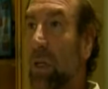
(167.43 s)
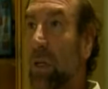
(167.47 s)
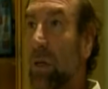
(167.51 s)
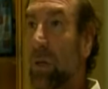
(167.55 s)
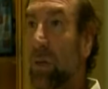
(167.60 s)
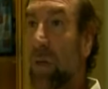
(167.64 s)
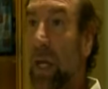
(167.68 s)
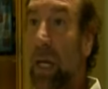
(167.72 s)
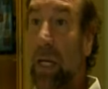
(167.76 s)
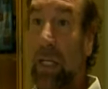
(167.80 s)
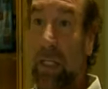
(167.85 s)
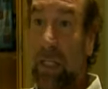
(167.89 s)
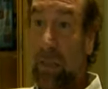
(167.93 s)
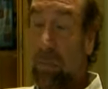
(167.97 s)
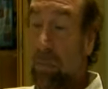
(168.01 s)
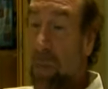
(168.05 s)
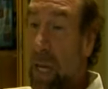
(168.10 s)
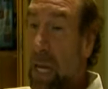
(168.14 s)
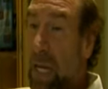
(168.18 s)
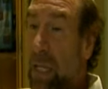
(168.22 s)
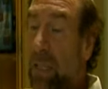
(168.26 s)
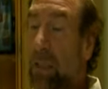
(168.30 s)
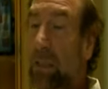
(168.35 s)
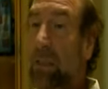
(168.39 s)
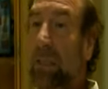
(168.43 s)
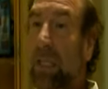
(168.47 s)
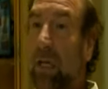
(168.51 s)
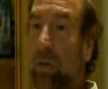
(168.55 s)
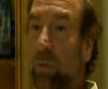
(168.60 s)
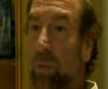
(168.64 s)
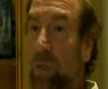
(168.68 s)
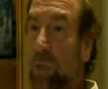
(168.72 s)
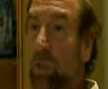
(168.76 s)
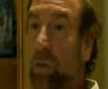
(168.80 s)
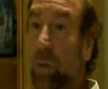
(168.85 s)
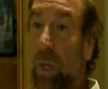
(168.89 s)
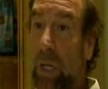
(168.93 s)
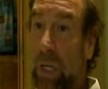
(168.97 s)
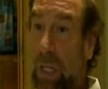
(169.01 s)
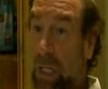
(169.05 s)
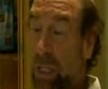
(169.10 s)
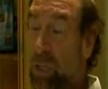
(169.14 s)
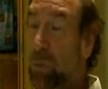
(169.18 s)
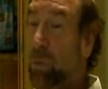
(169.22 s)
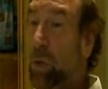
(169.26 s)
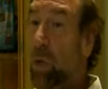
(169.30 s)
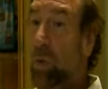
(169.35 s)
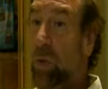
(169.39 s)
That it demands that we do a
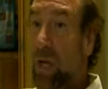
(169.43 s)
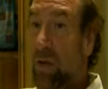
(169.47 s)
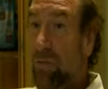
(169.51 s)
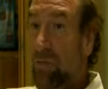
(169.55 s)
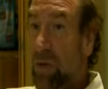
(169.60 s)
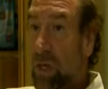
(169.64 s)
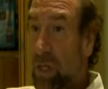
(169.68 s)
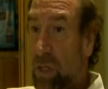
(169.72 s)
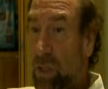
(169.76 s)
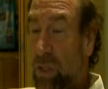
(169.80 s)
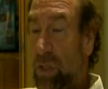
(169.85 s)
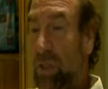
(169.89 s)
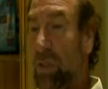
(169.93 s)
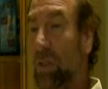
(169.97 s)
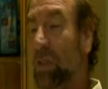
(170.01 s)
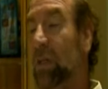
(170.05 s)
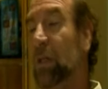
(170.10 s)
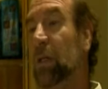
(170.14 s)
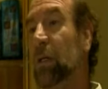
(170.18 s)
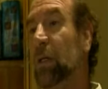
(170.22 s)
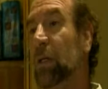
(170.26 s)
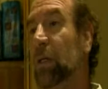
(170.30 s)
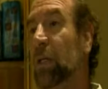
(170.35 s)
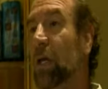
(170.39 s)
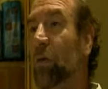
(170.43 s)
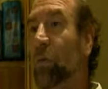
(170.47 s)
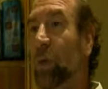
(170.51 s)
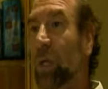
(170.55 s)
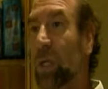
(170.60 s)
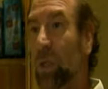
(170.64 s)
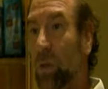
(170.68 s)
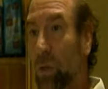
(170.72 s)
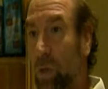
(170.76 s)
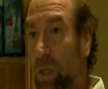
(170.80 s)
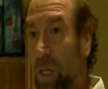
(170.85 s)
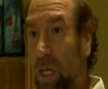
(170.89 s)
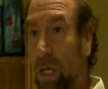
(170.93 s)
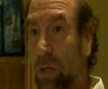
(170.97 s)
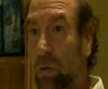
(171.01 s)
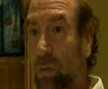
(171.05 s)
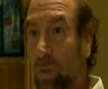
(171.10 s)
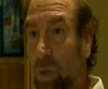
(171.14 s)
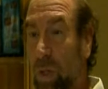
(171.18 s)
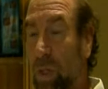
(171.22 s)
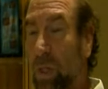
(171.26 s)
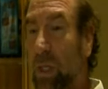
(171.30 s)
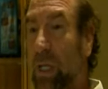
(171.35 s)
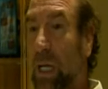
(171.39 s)
cheshbon nefesh, that we look
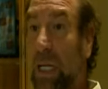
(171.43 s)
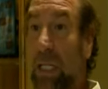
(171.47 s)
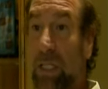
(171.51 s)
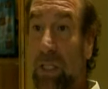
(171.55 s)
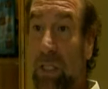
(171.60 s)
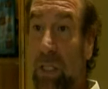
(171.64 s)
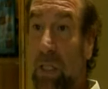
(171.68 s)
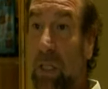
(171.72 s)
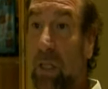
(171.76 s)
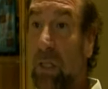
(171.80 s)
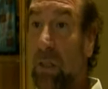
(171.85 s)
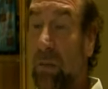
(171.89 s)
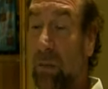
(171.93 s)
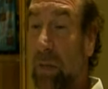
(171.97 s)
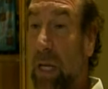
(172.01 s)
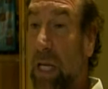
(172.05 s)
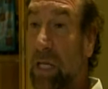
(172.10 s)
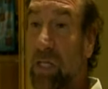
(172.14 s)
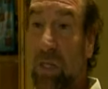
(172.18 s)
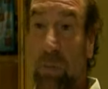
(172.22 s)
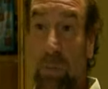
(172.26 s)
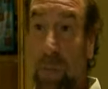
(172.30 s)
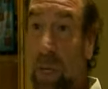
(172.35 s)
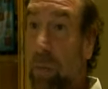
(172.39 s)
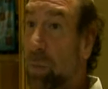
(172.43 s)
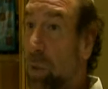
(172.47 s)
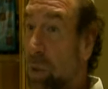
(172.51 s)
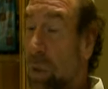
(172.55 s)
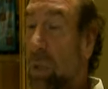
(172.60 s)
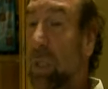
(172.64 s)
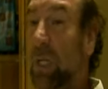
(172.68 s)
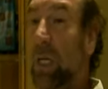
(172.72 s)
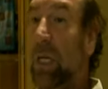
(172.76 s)
inward as a people.